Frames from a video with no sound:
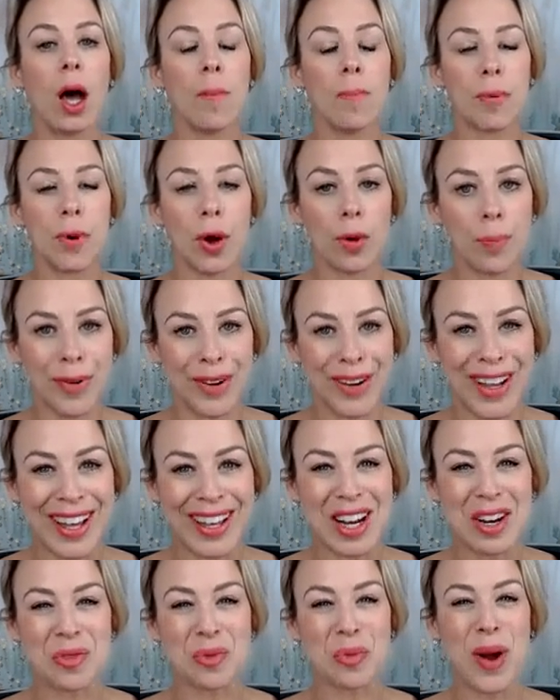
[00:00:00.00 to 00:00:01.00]

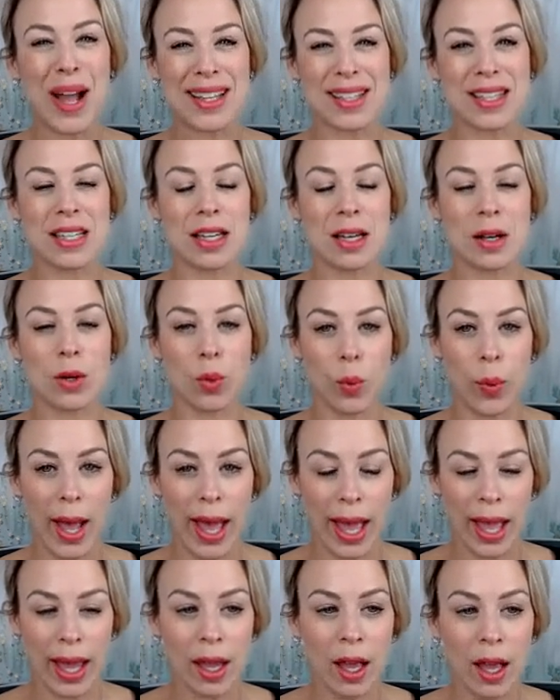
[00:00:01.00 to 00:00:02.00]
appropriate, and resonant
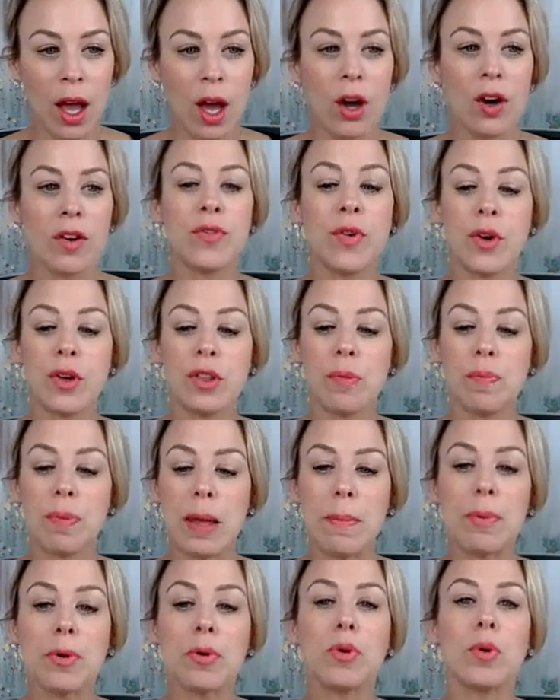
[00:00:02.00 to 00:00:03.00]
way for the
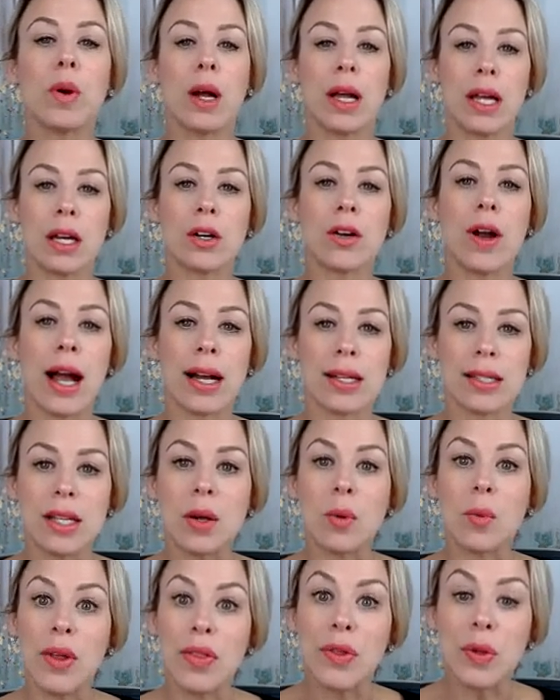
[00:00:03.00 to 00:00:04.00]
people who are
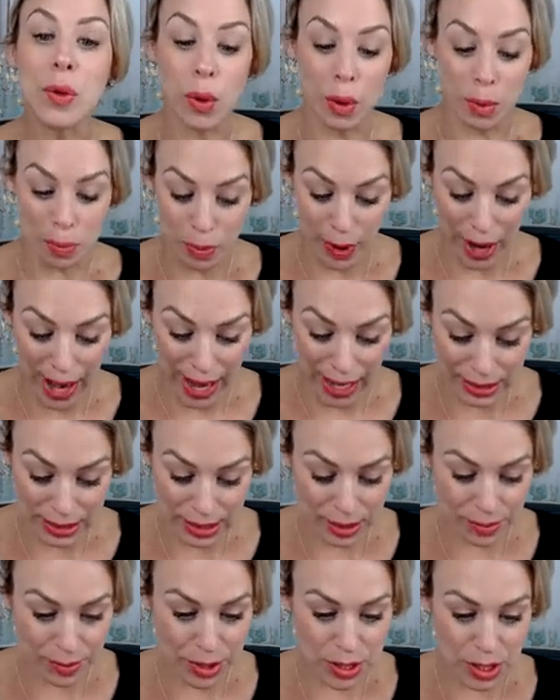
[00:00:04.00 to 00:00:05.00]
interacting with your
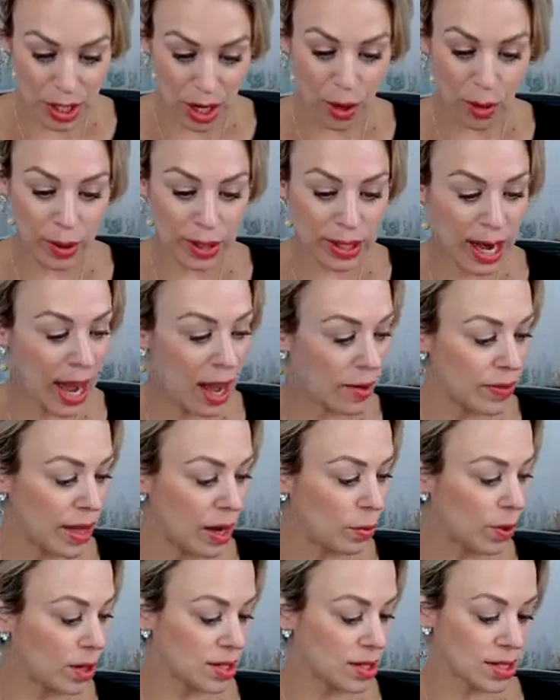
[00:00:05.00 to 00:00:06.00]
brand. So, and how
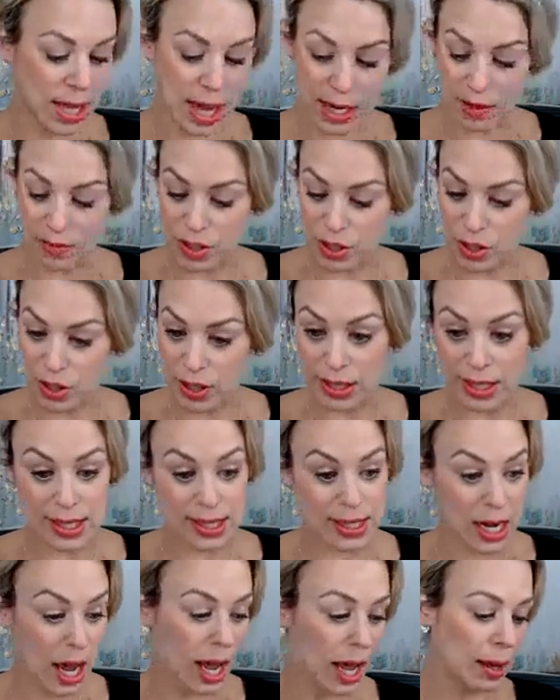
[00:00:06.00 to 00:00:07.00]
that works kind of during
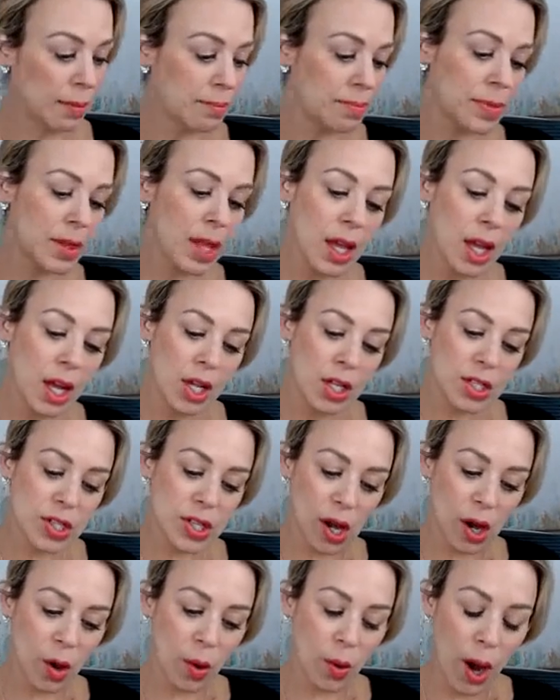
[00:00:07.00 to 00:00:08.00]
this time.
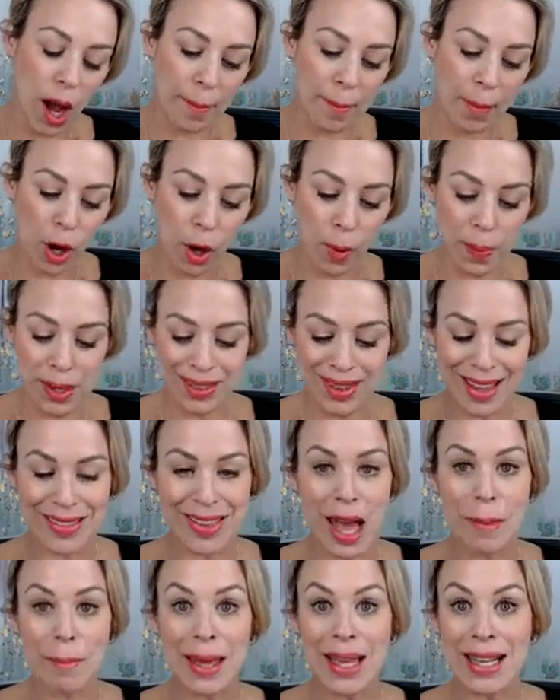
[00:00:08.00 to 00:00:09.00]
So I'm hoping
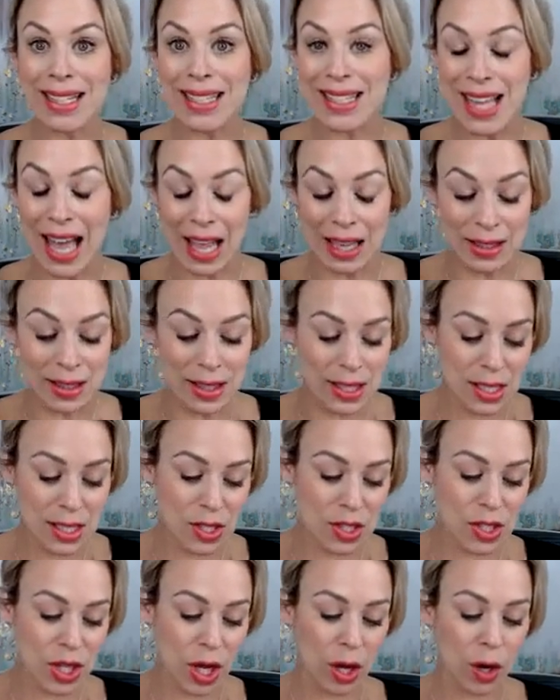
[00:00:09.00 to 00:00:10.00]
that that makes
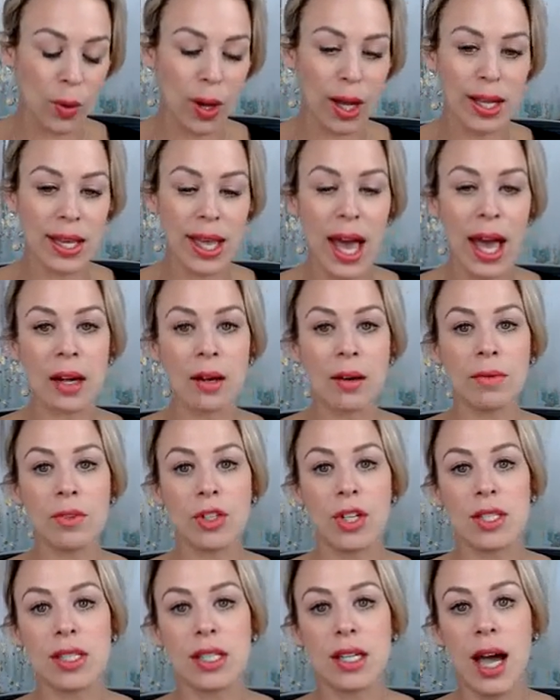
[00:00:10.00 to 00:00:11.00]
sense. So again,
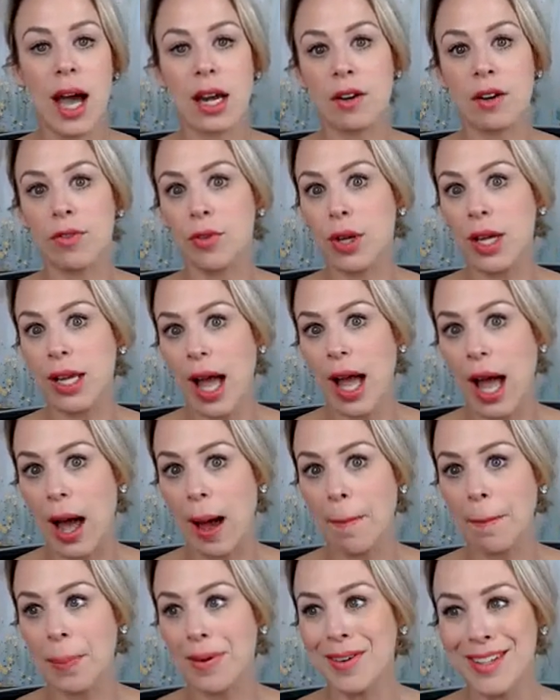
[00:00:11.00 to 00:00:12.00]
just to kind of
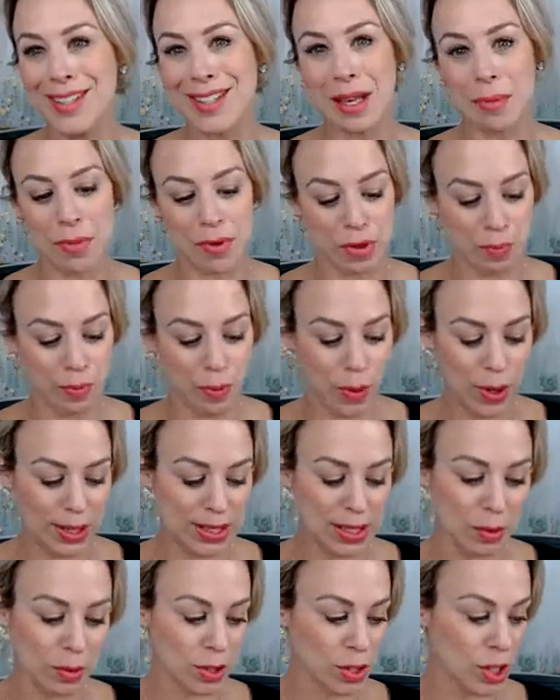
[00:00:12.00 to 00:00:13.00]
recap some of the
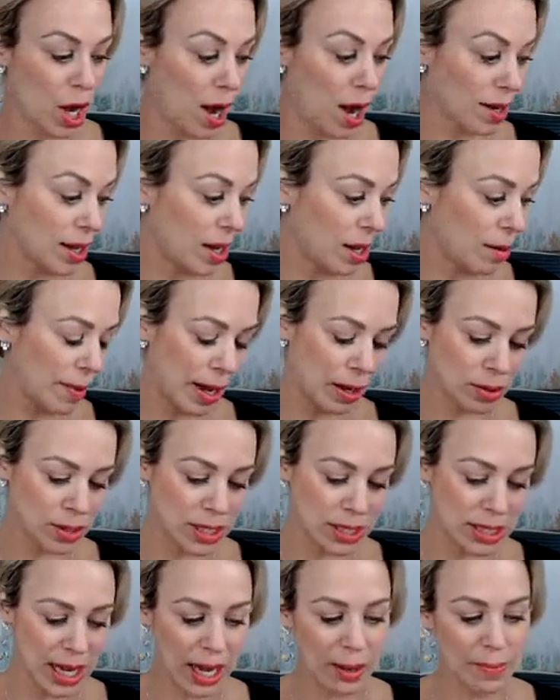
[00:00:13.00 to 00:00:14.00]
points that we're talking
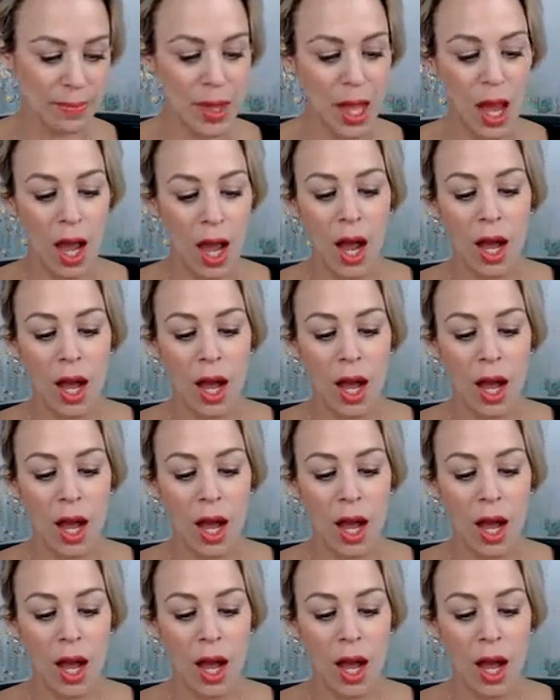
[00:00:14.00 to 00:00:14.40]
about today.